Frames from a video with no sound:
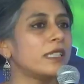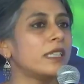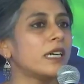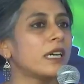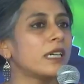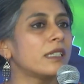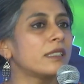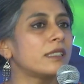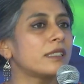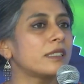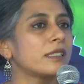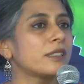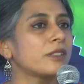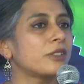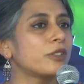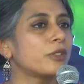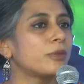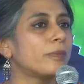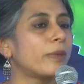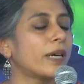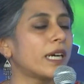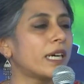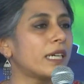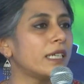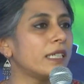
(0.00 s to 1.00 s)
dusk to
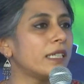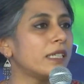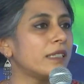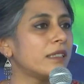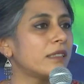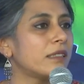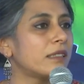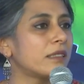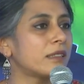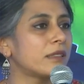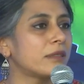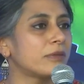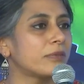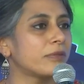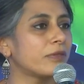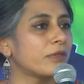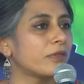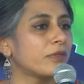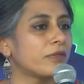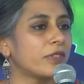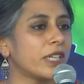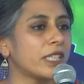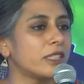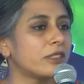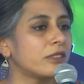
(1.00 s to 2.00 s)
buy his
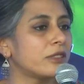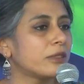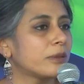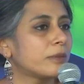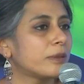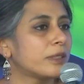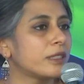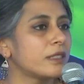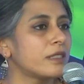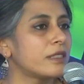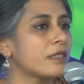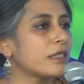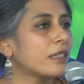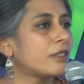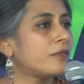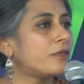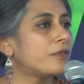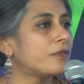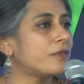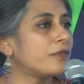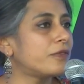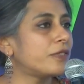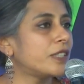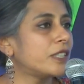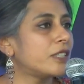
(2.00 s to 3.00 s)
vegetables and
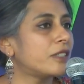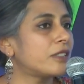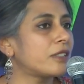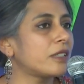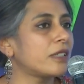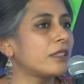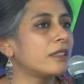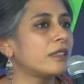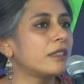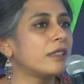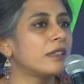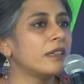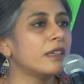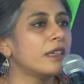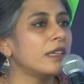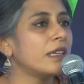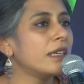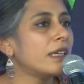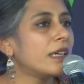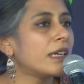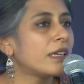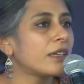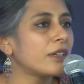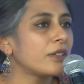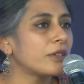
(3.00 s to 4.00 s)
fish. And
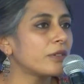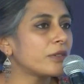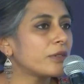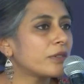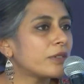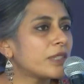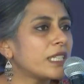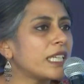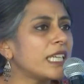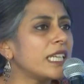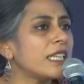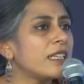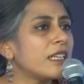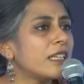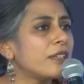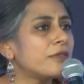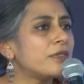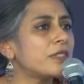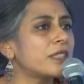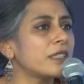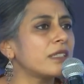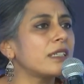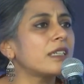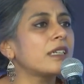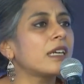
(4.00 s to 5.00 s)
he
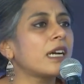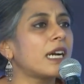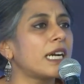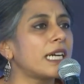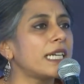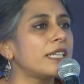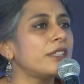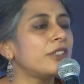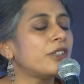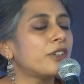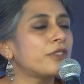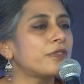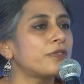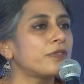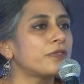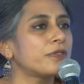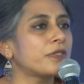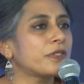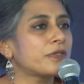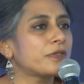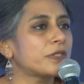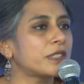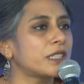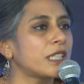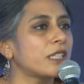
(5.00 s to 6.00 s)
lives in a kind of
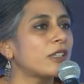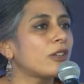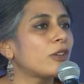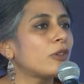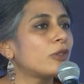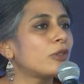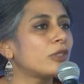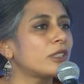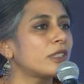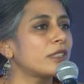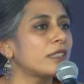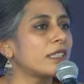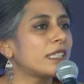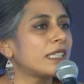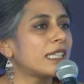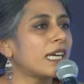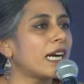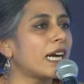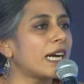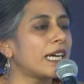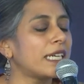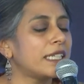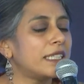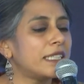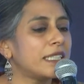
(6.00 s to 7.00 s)
seclusion and
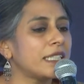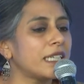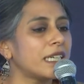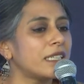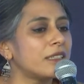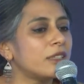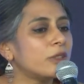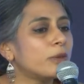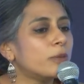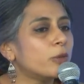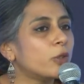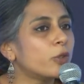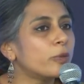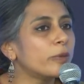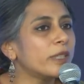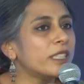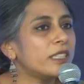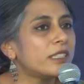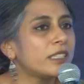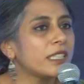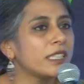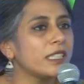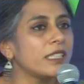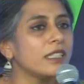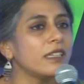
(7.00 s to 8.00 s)
hiding. And the
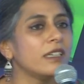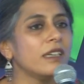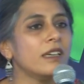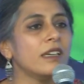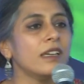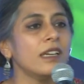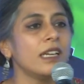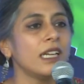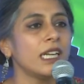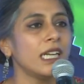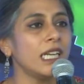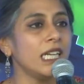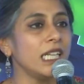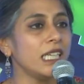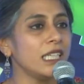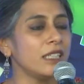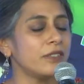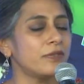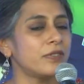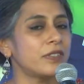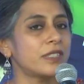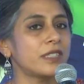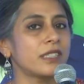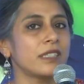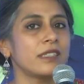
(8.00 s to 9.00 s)
moment he
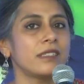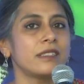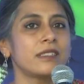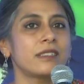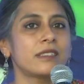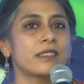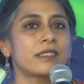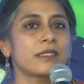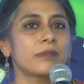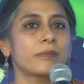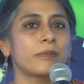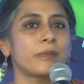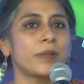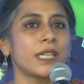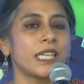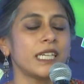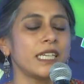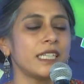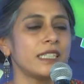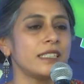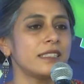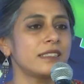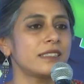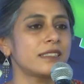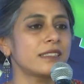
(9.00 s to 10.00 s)
leaves his
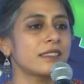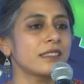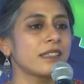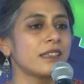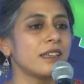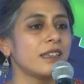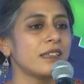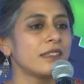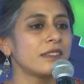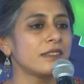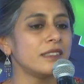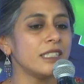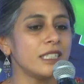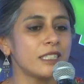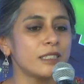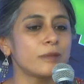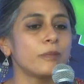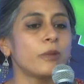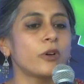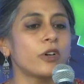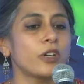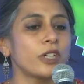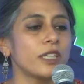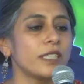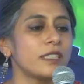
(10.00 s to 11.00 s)
place, these
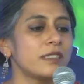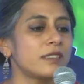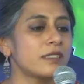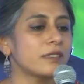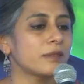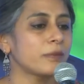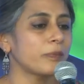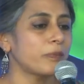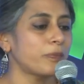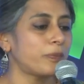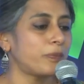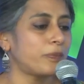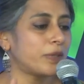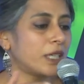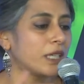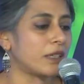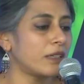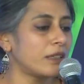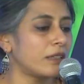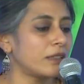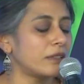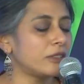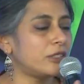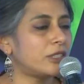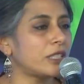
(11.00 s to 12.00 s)
boys
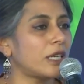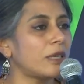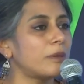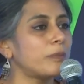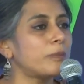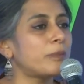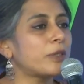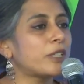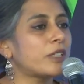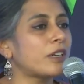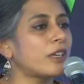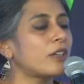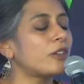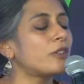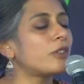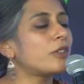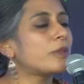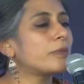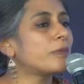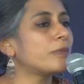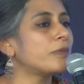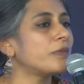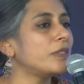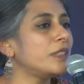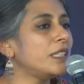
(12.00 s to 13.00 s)
uh, jump around
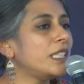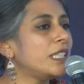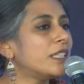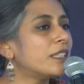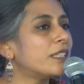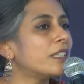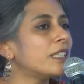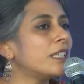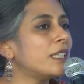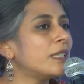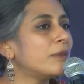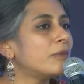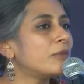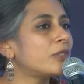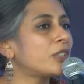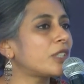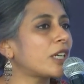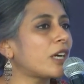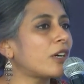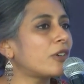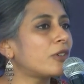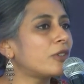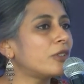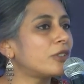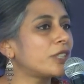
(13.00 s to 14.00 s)
near him
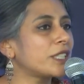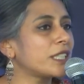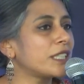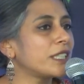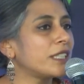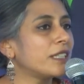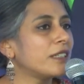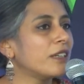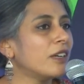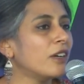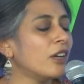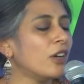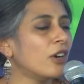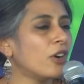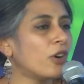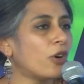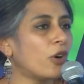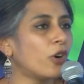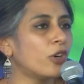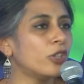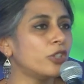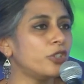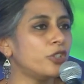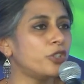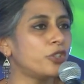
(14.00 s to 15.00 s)
shouting
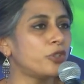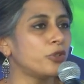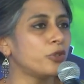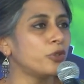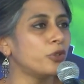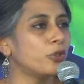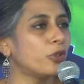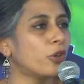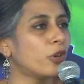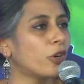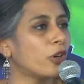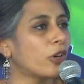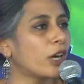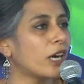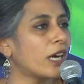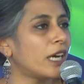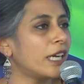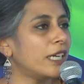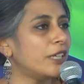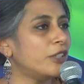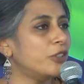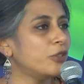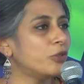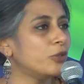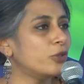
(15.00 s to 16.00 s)
Honshu,
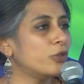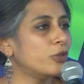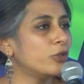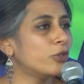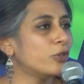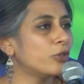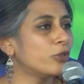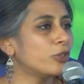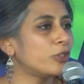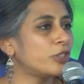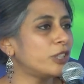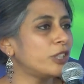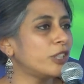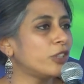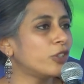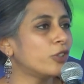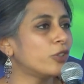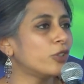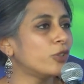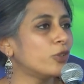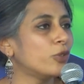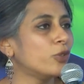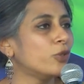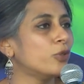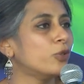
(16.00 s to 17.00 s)
Hokkaido,
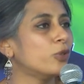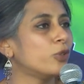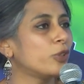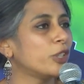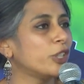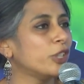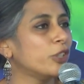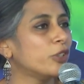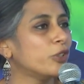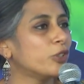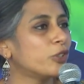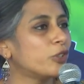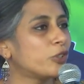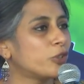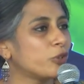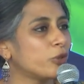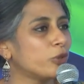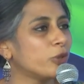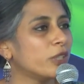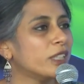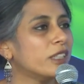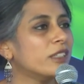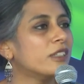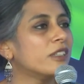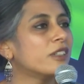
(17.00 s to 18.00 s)
Shikoku, Kyushu
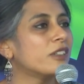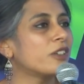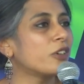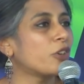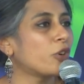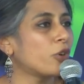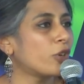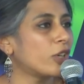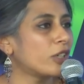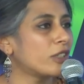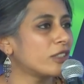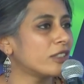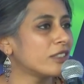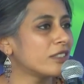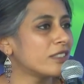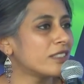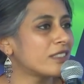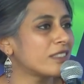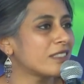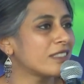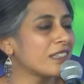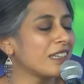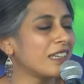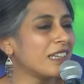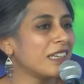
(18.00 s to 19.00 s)
in a
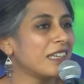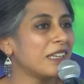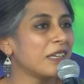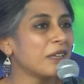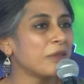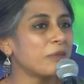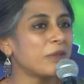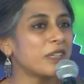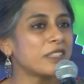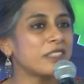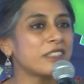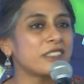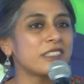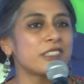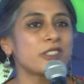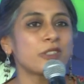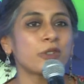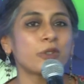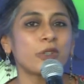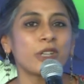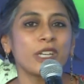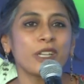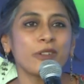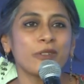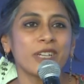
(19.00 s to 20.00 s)
chorus. But it is
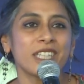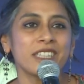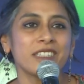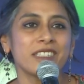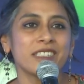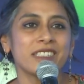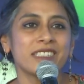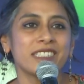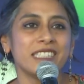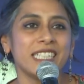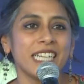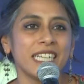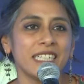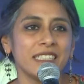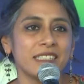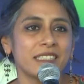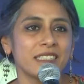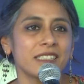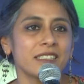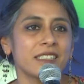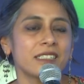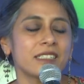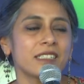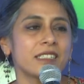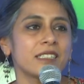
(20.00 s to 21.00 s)
only when this
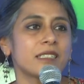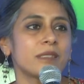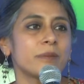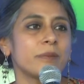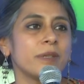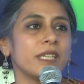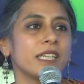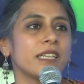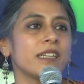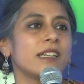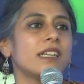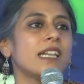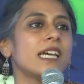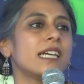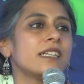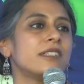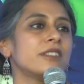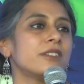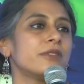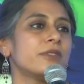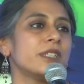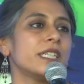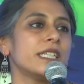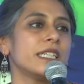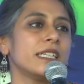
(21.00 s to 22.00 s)
dentist is being led
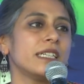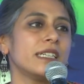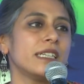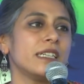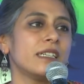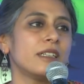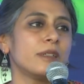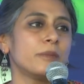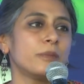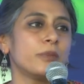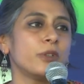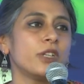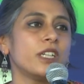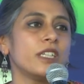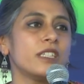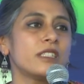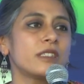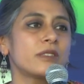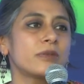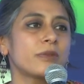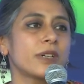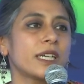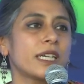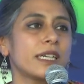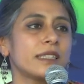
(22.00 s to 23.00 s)
away in a
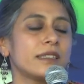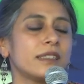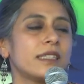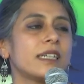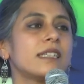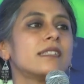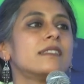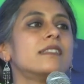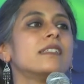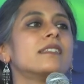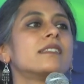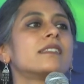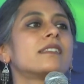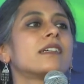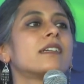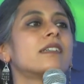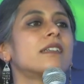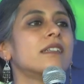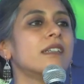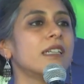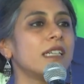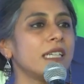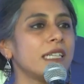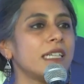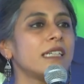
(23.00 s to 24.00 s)
police van that they
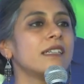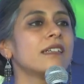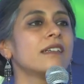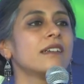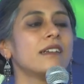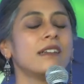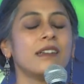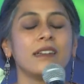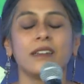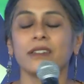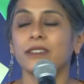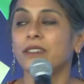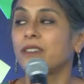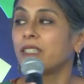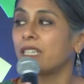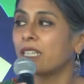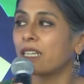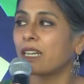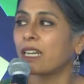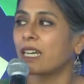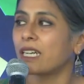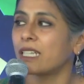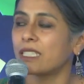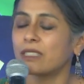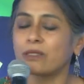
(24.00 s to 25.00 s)
suddenly
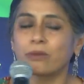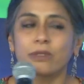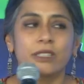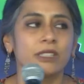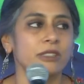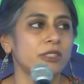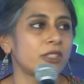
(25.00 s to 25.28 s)
realize with a